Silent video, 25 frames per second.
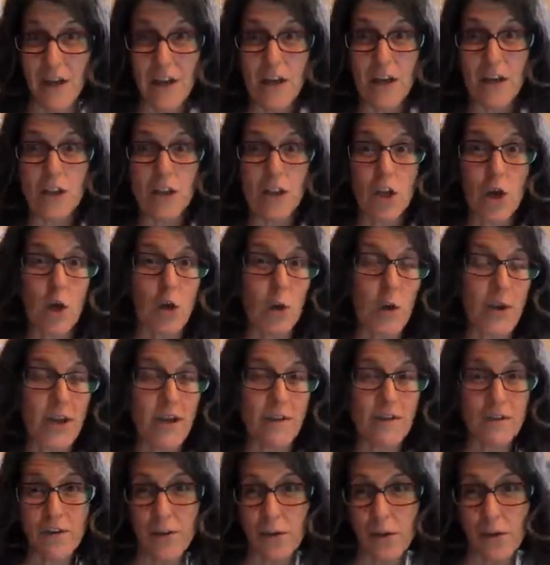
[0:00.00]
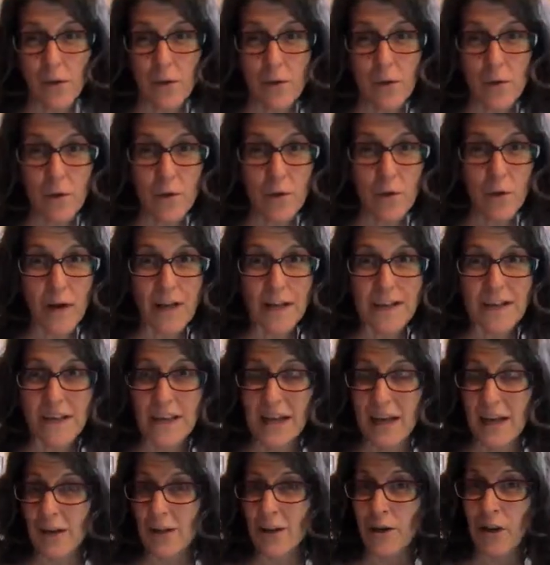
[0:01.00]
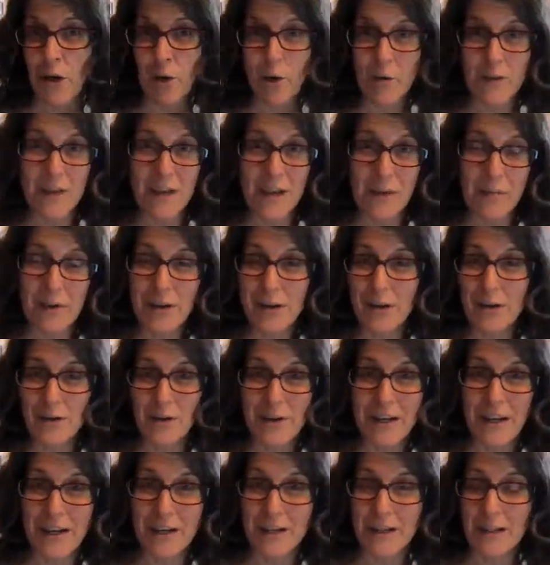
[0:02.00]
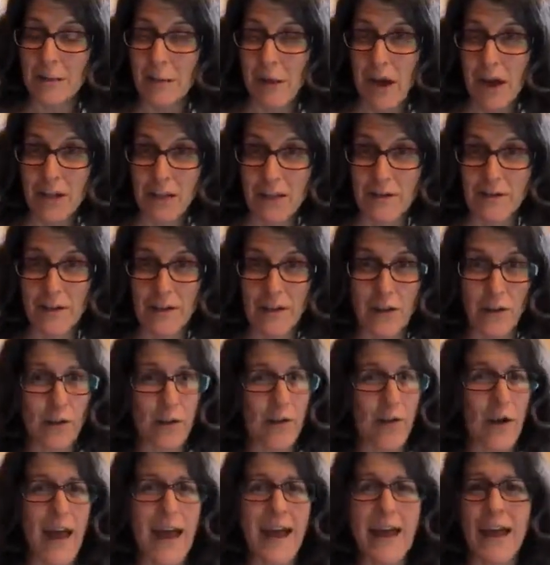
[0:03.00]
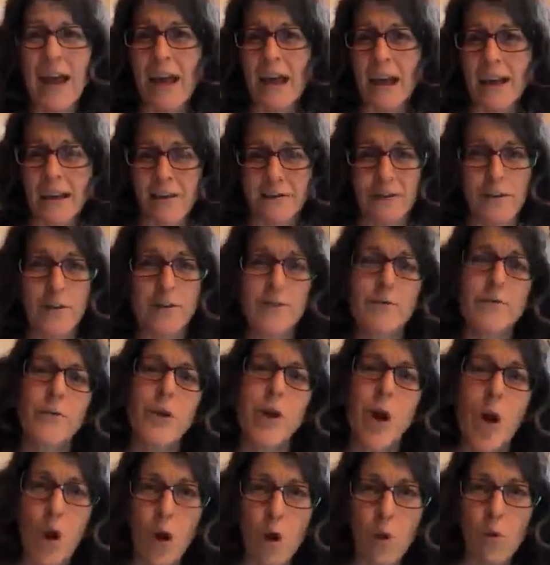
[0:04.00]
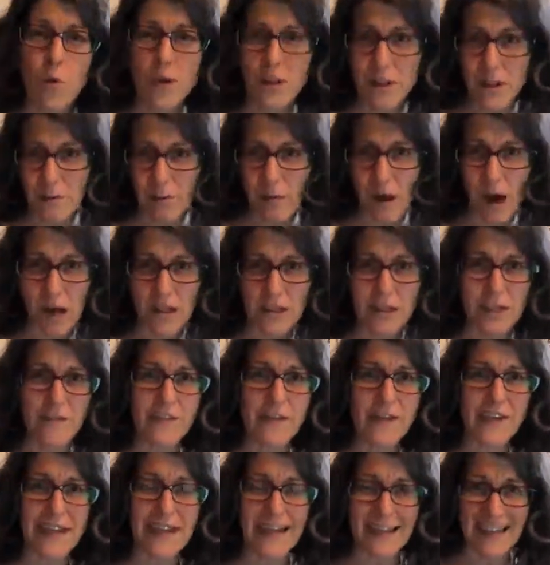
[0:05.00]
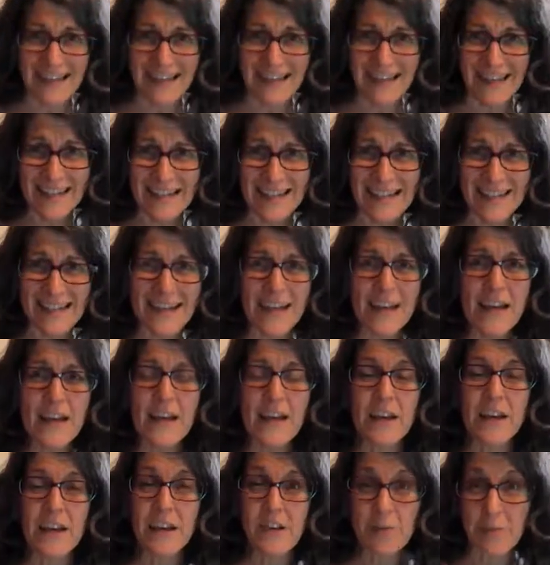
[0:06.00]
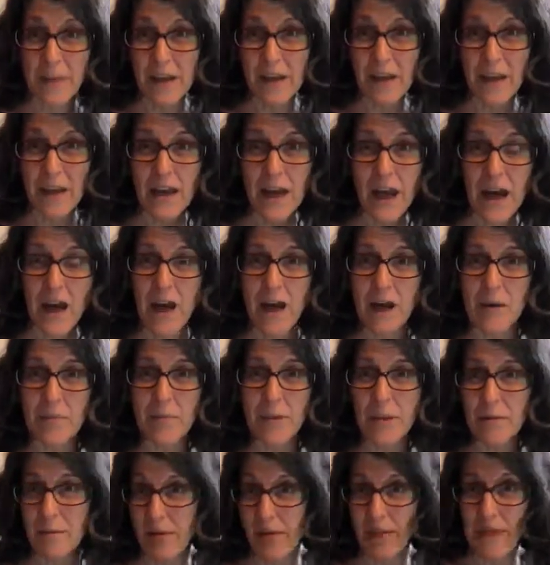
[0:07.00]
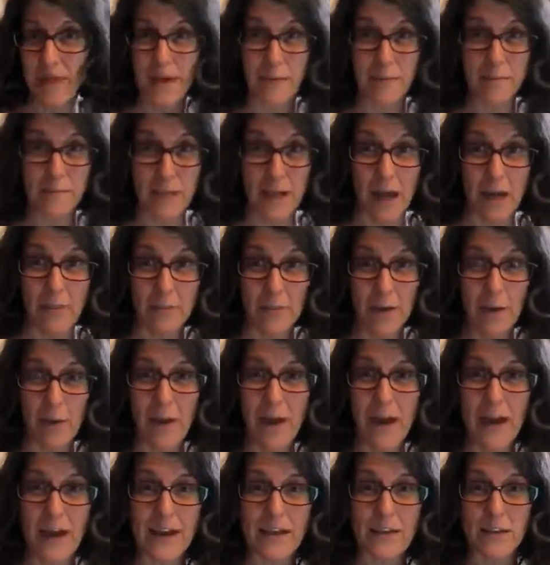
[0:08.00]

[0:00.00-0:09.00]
So if you know somebody who takes tamoxifen, or hang on, if you know what tamoxifen is, give me a thumbs up, okay?